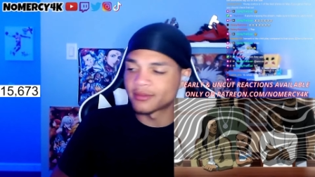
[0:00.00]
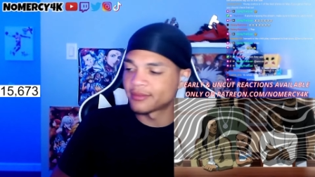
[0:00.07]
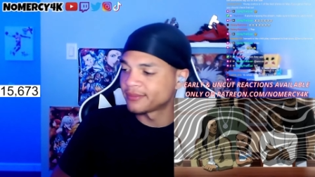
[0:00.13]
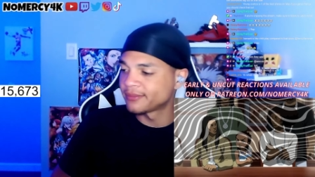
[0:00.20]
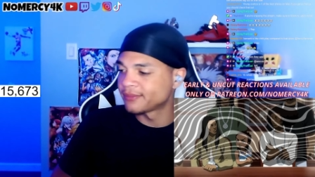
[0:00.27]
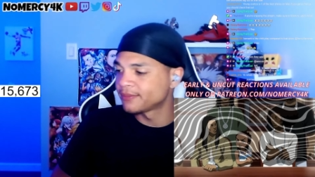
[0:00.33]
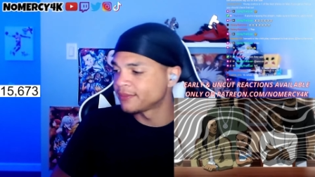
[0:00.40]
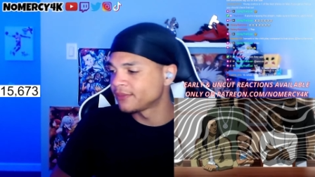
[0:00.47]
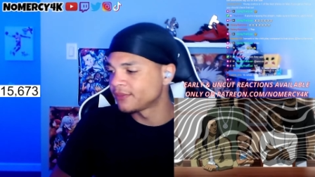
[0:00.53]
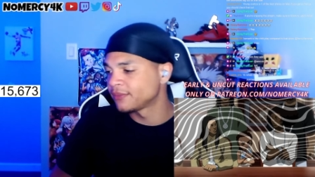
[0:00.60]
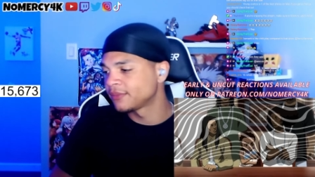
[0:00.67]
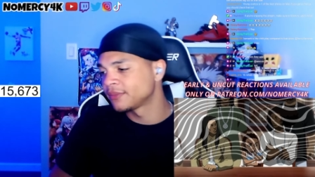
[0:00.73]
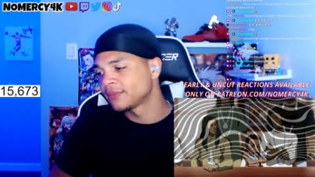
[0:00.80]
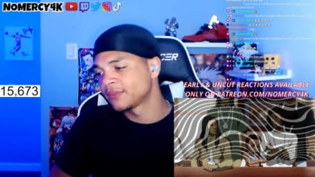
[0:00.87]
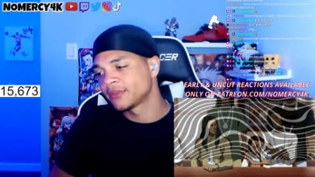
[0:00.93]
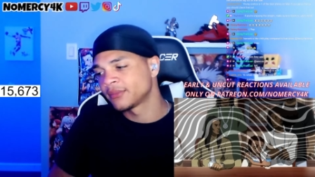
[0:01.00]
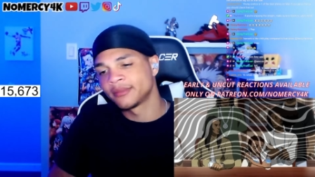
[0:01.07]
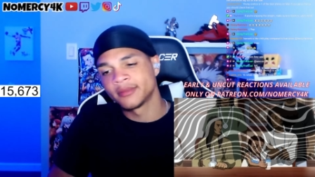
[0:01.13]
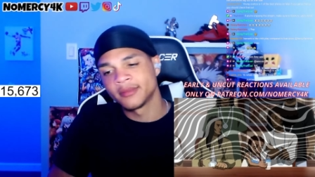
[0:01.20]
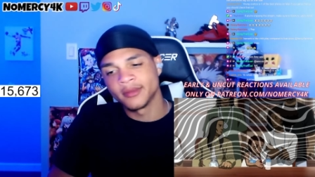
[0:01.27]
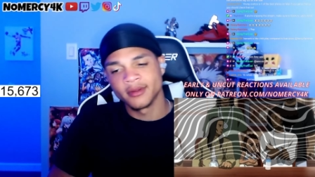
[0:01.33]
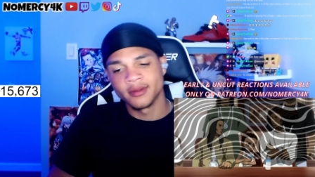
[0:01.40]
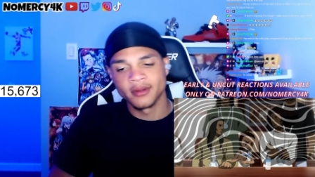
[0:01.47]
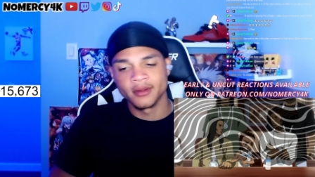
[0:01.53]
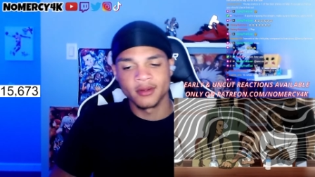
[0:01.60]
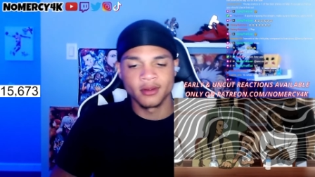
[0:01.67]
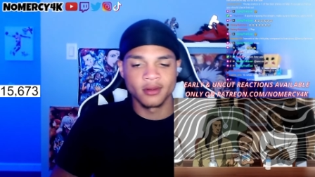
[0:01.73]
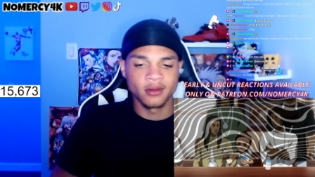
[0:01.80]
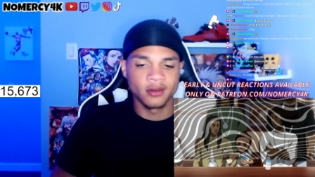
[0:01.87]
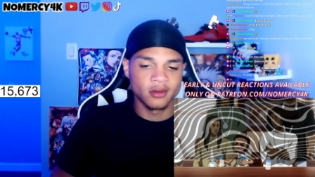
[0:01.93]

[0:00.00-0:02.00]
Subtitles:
Good in here? Beverages?